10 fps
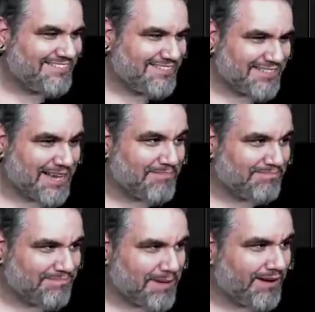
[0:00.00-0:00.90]
Same.
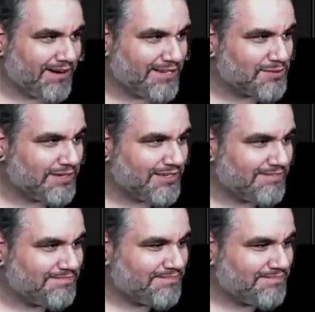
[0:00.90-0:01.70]
My body as well.